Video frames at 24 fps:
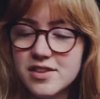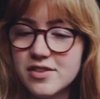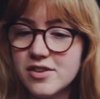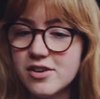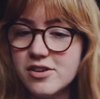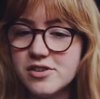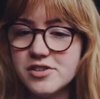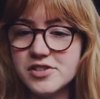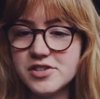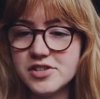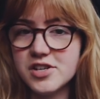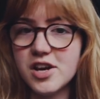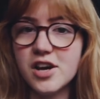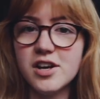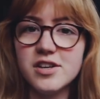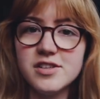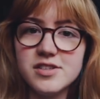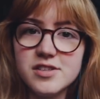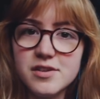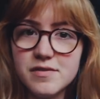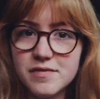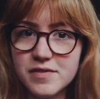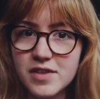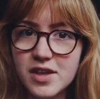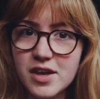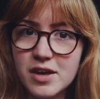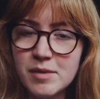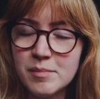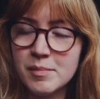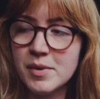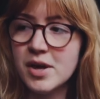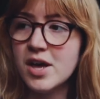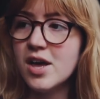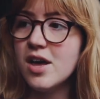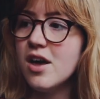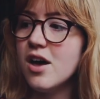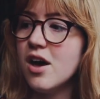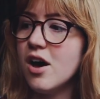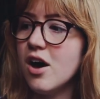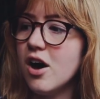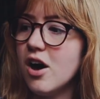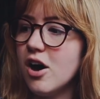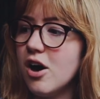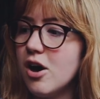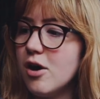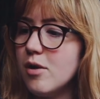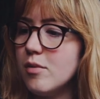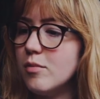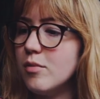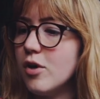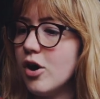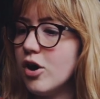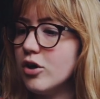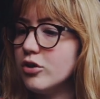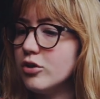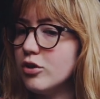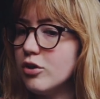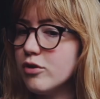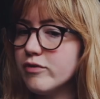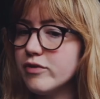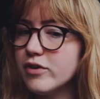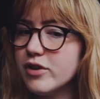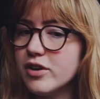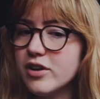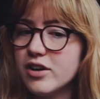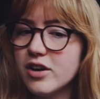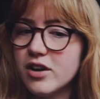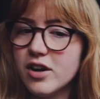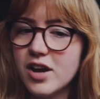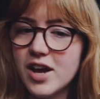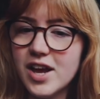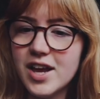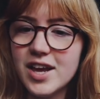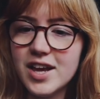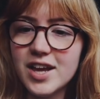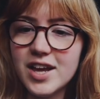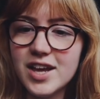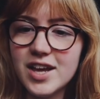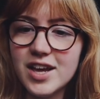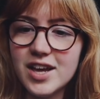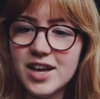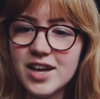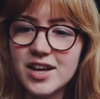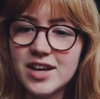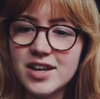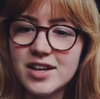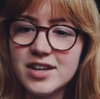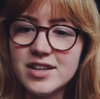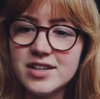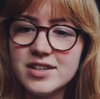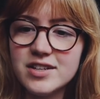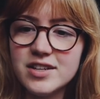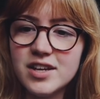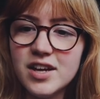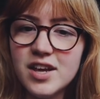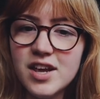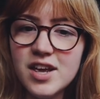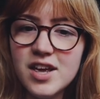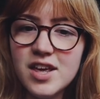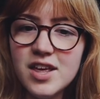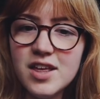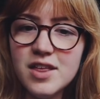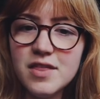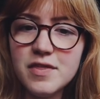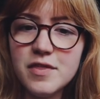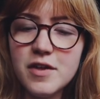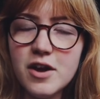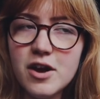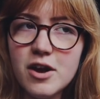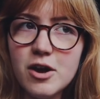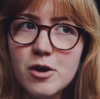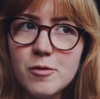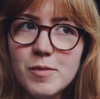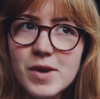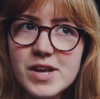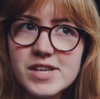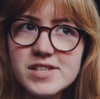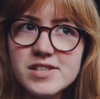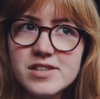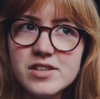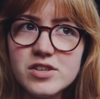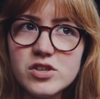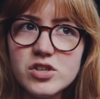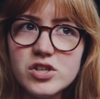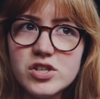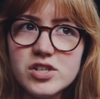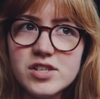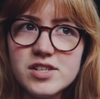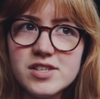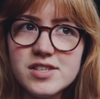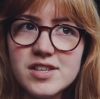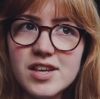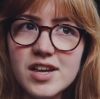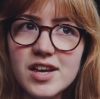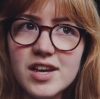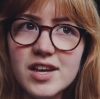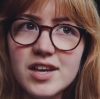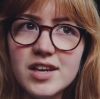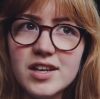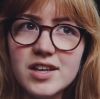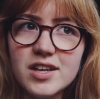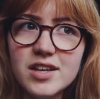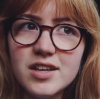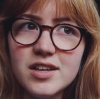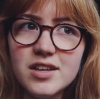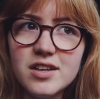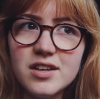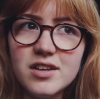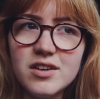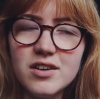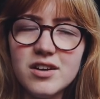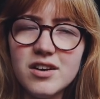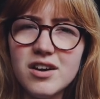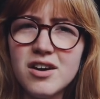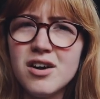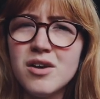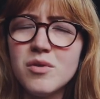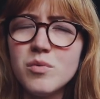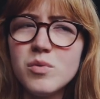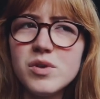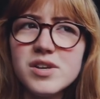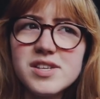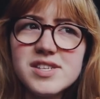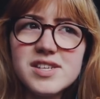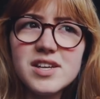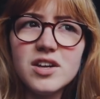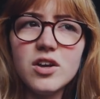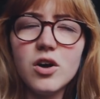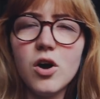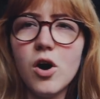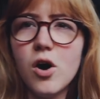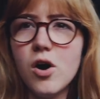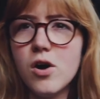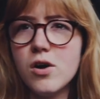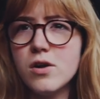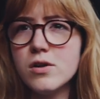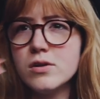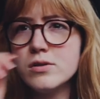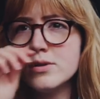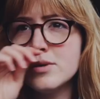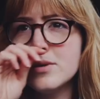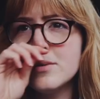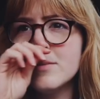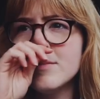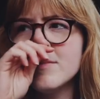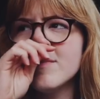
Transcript: There's tons of them um, all over, and they're basically just like, uh, what is it called?